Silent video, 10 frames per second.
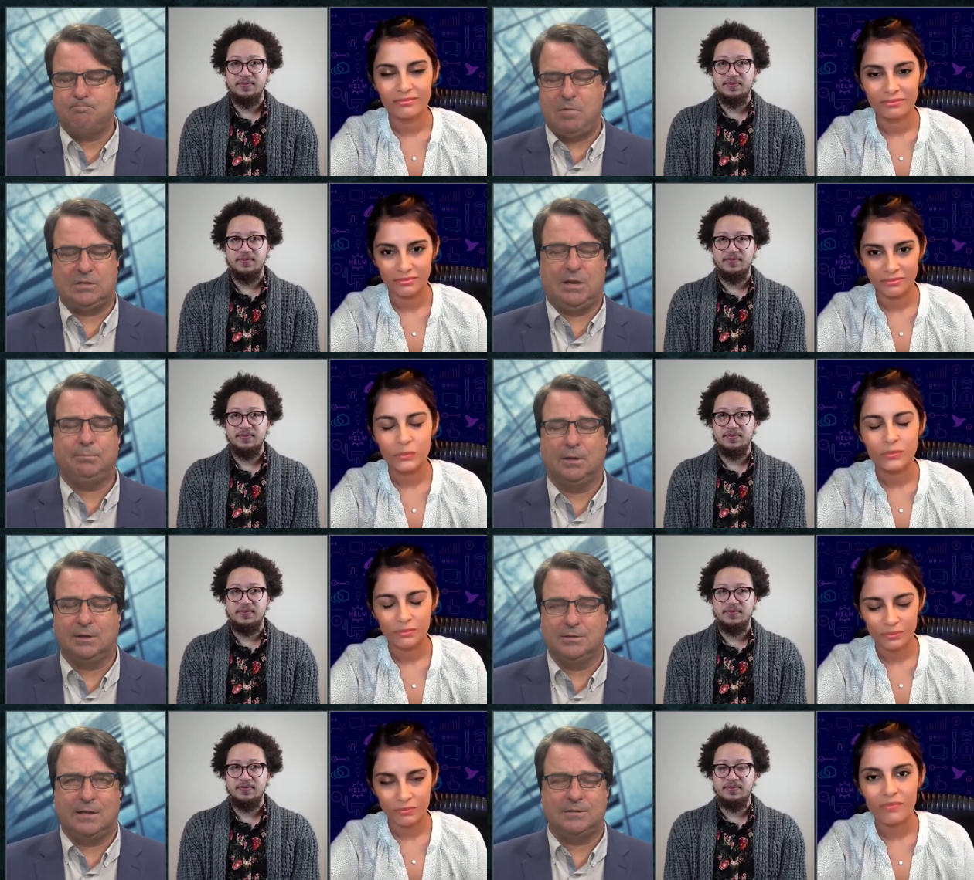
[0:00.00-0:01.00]
Speaker 1: accepted?
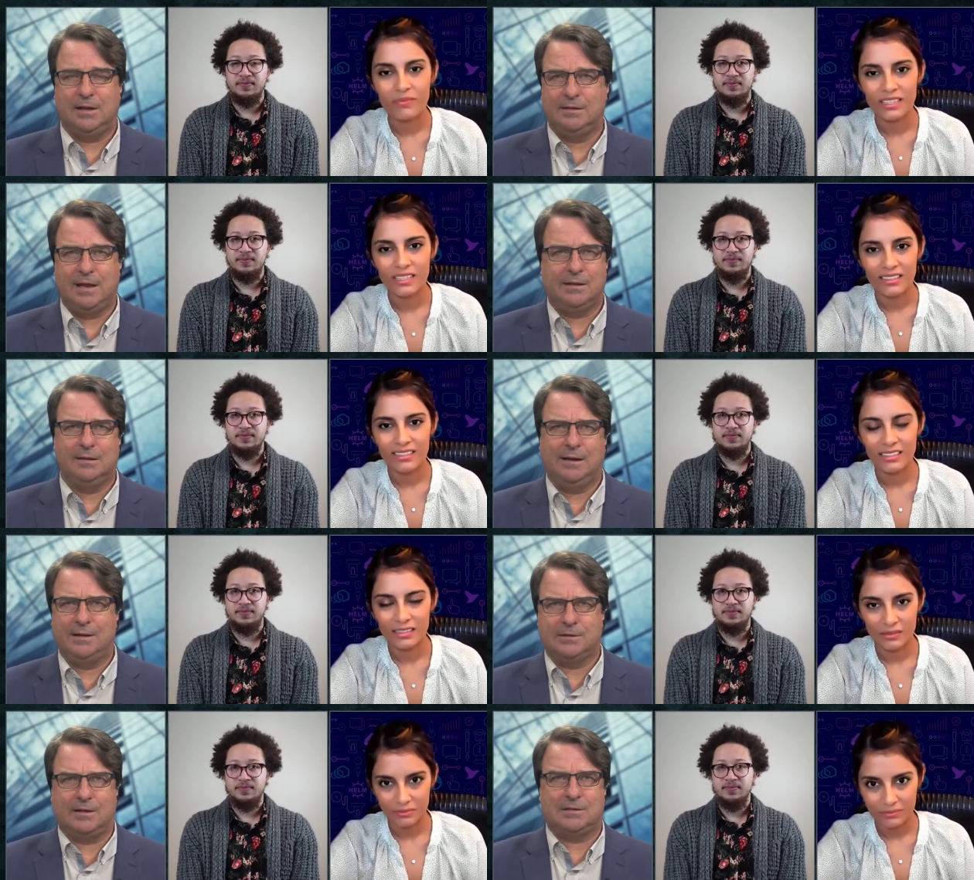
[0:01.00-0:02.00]
Because that's the end of the day,
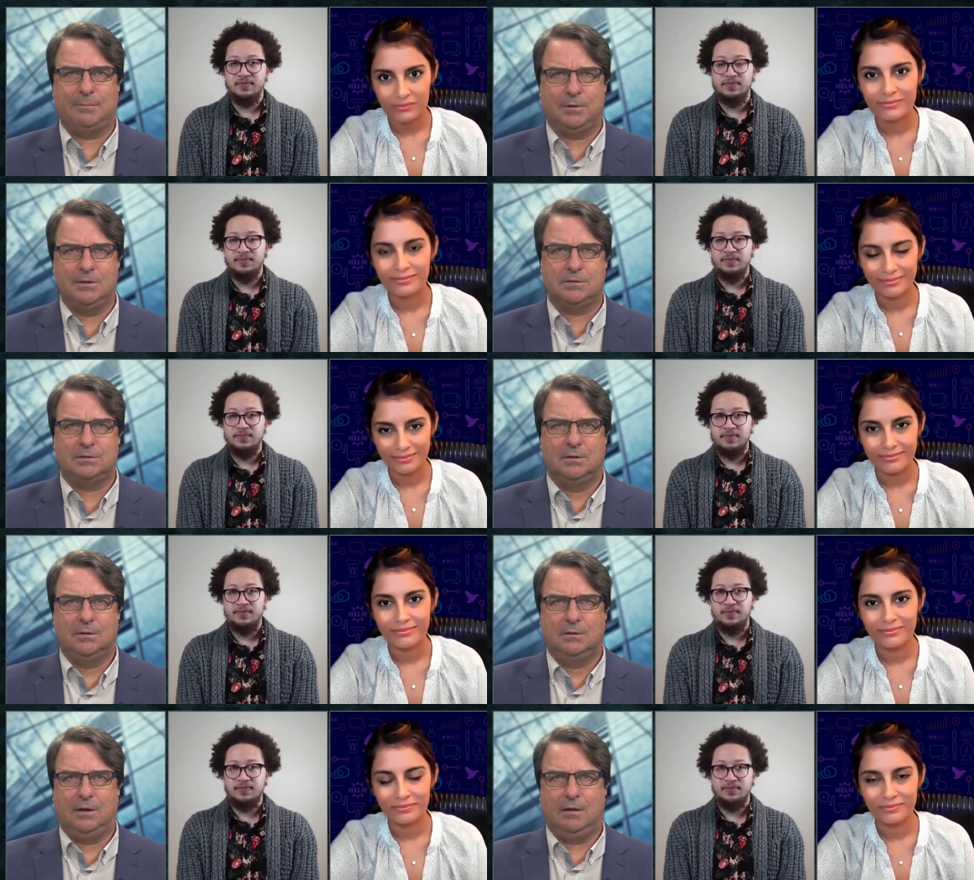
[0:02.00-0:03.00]
it's acceptance
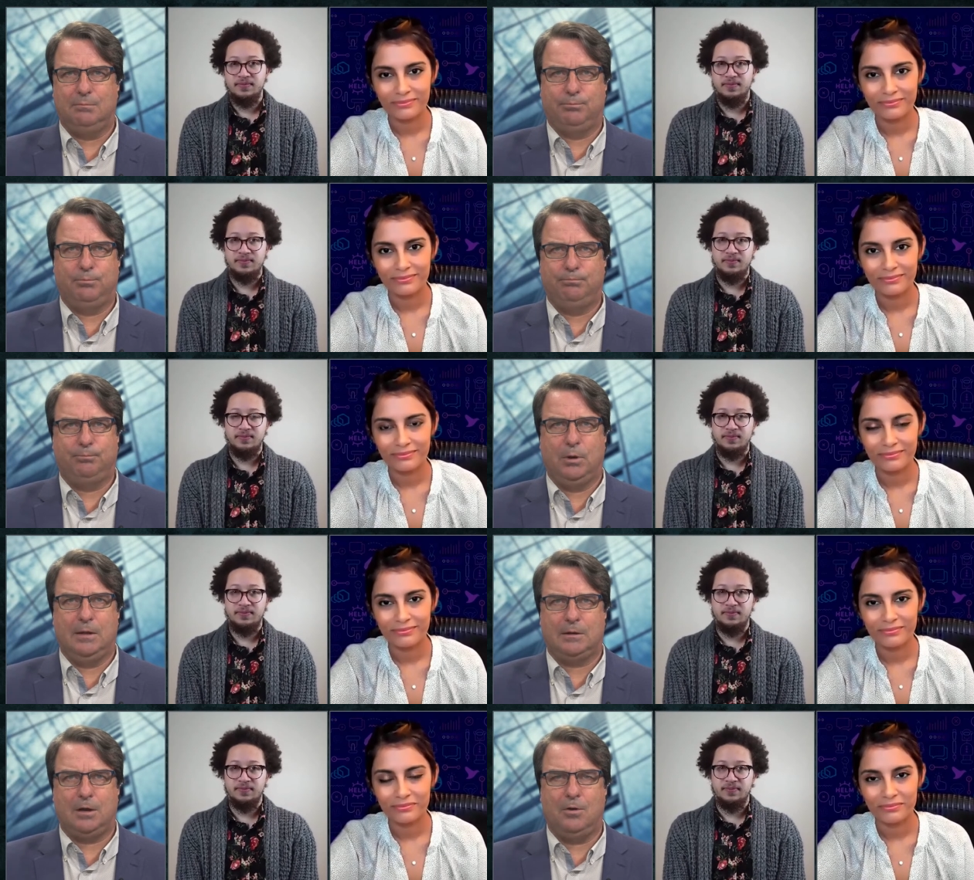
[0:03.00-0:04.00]
and putting it
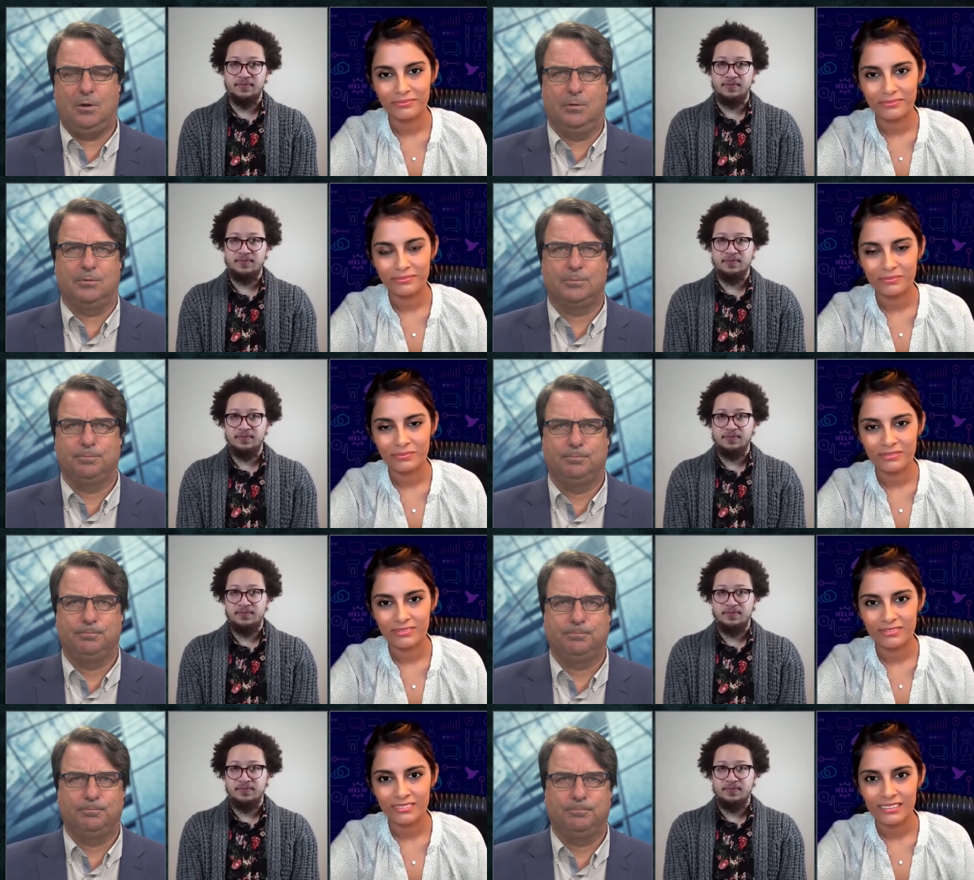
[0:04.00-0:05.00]
to code owners.
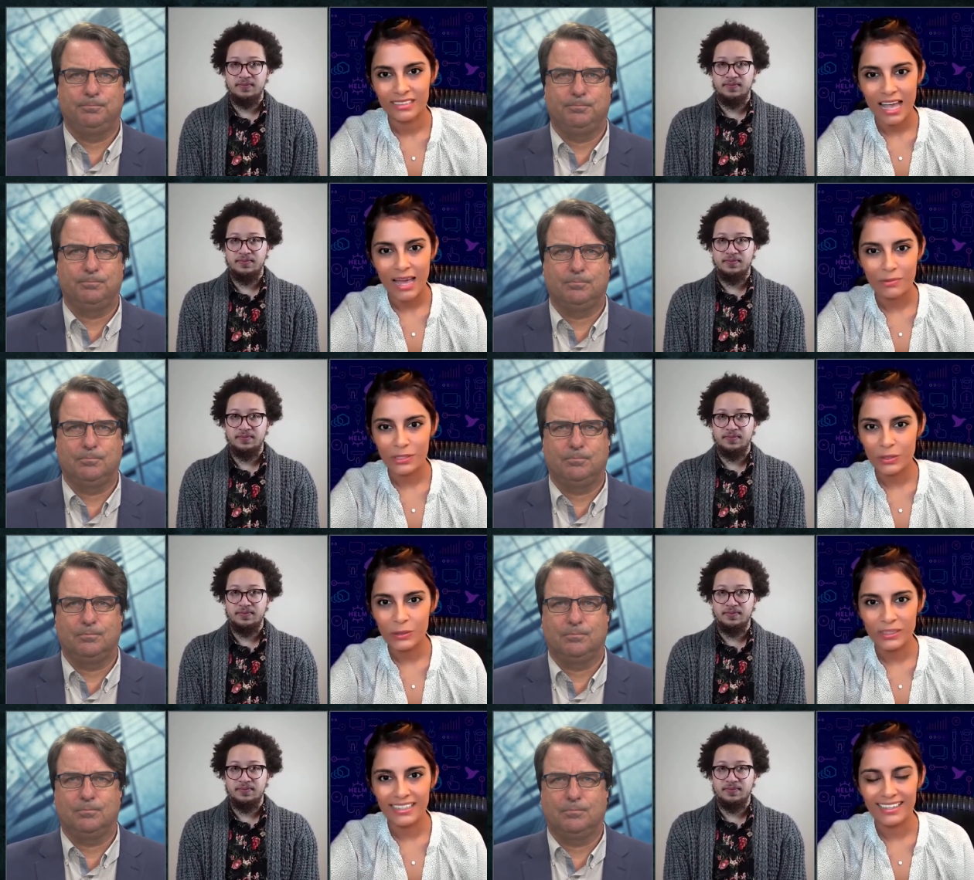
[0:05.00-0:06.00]

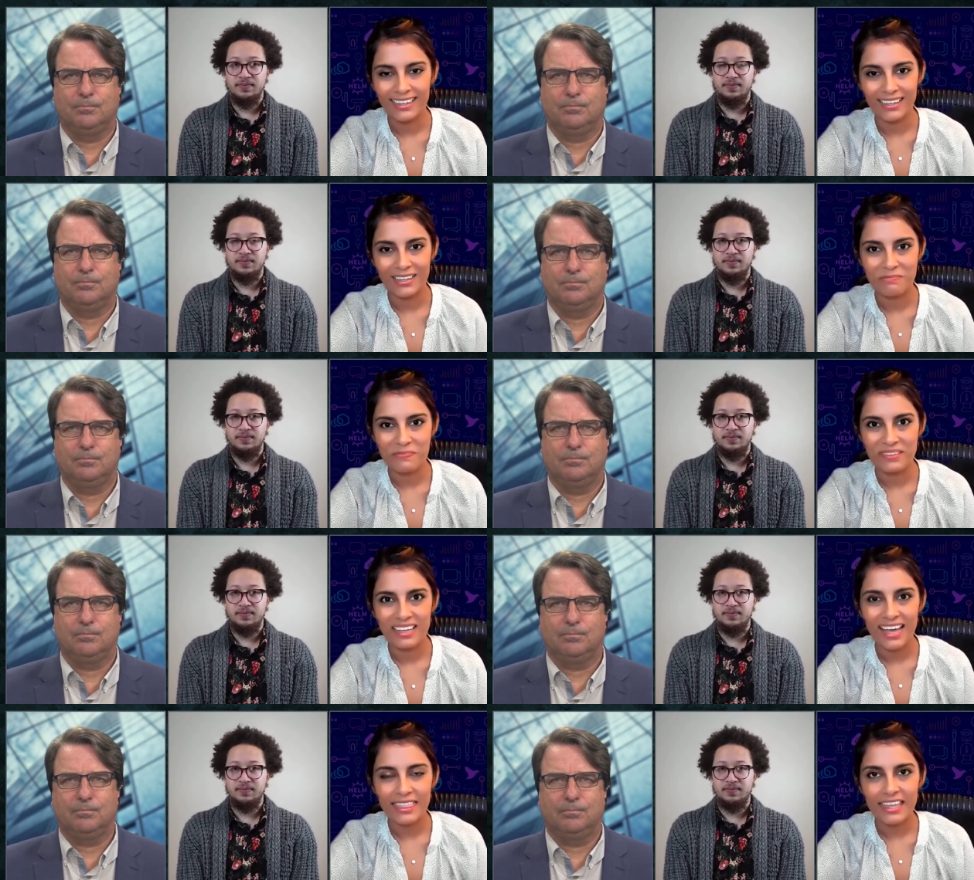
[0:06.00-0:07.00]
Speaker 2: Absolutely. Um,
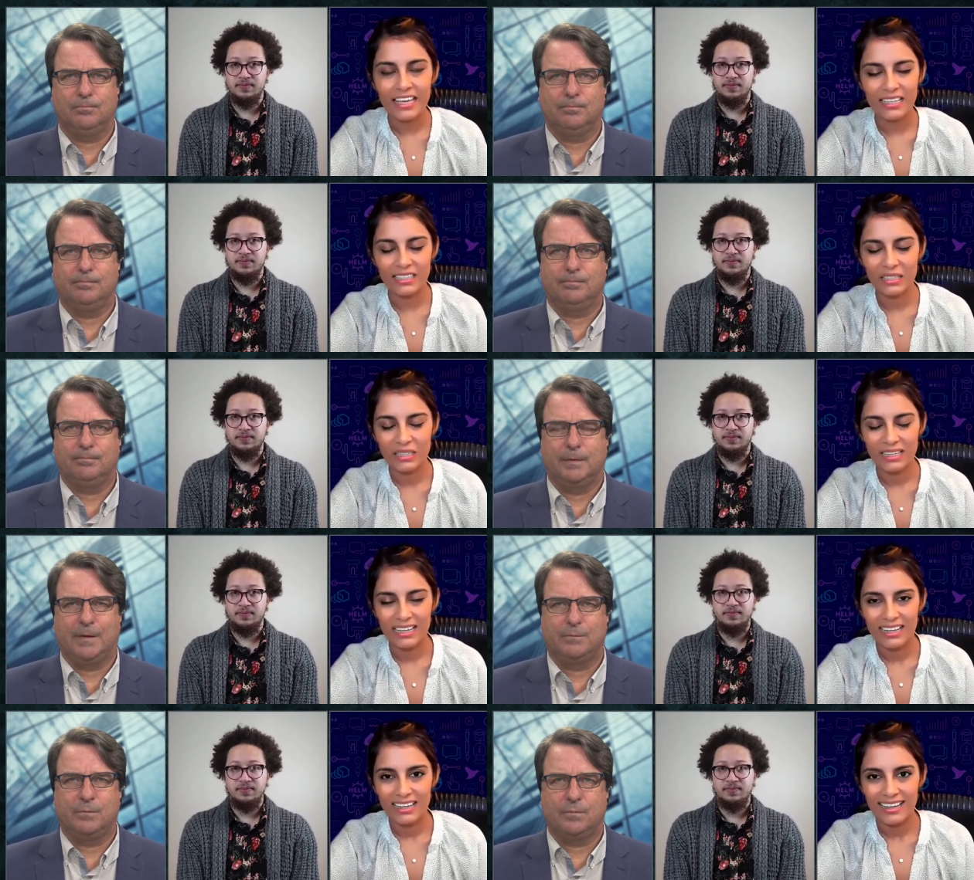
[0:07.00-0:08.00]
I think,
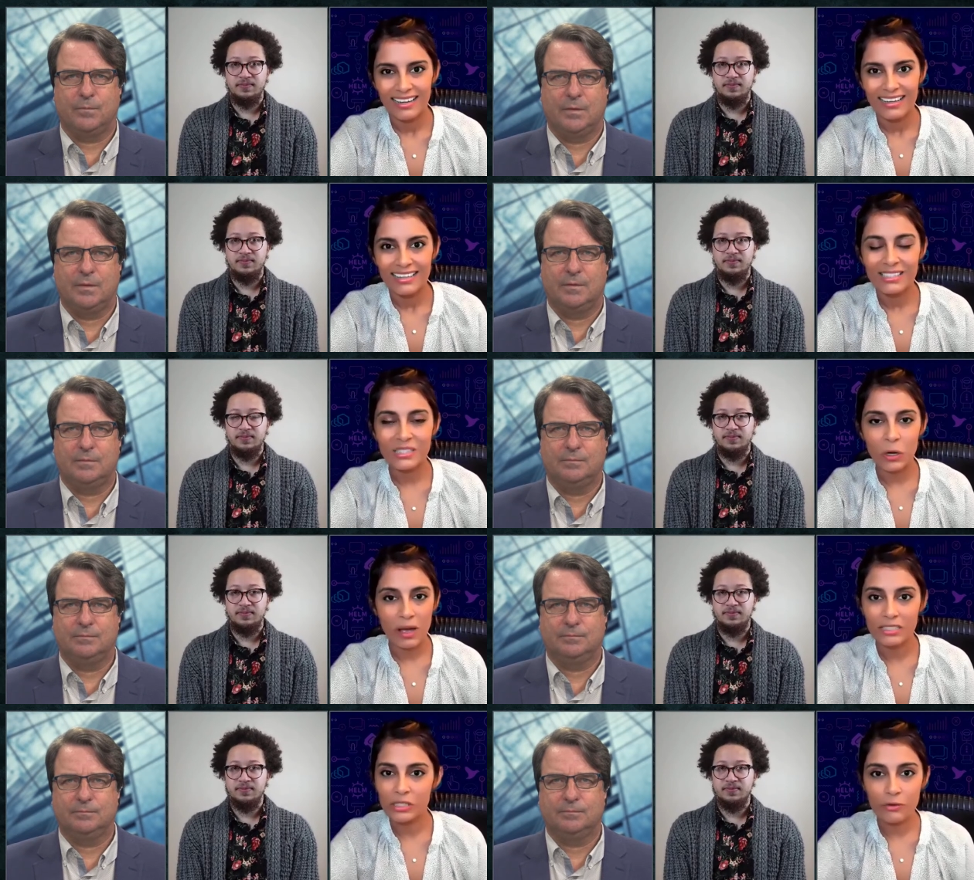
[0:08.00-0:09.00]
so
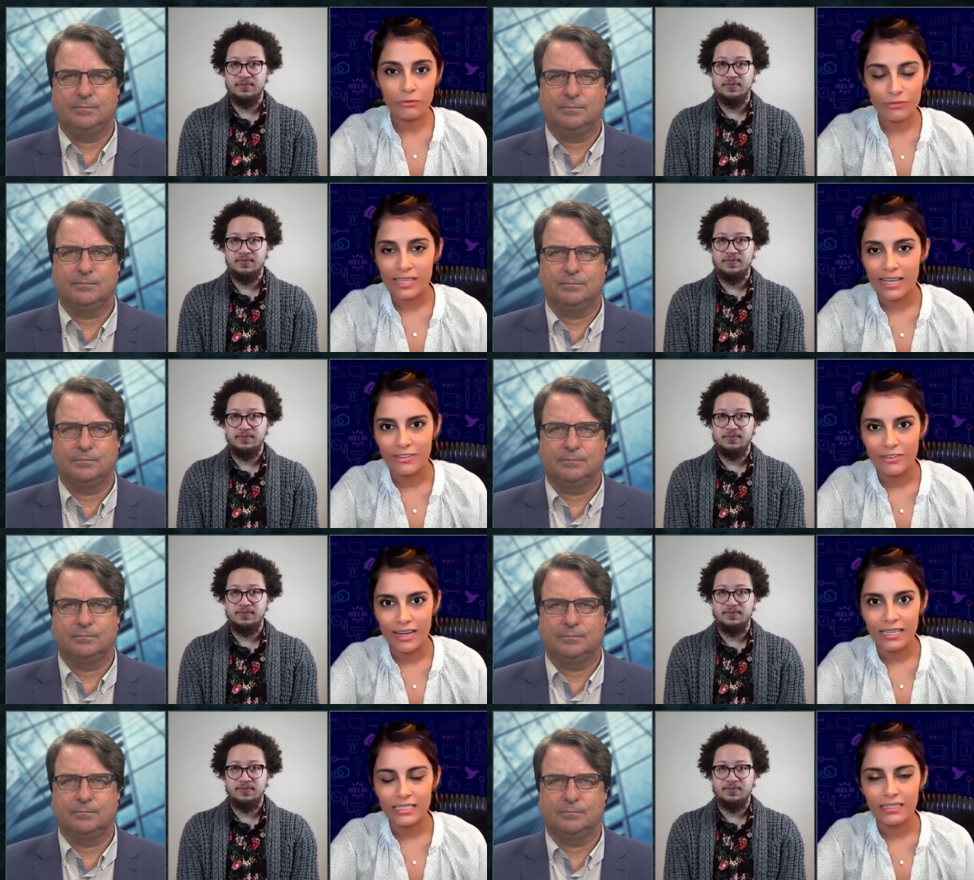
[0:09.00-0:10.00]
as you've said,
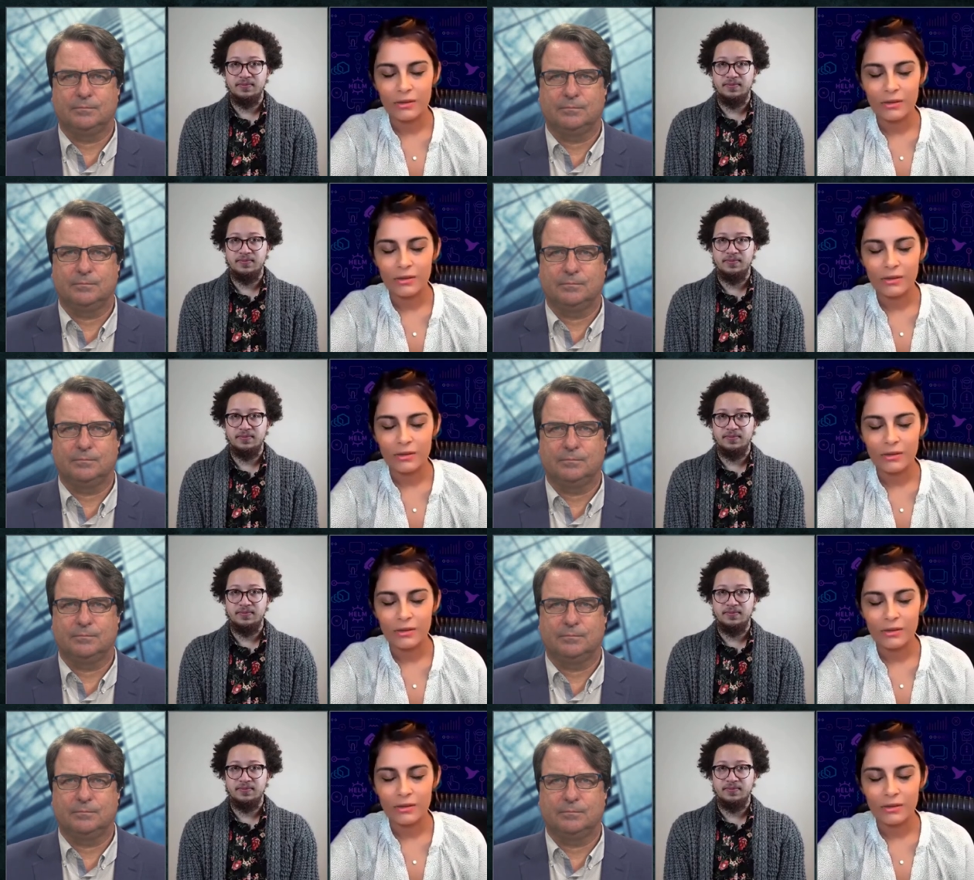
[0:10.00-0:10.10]
right,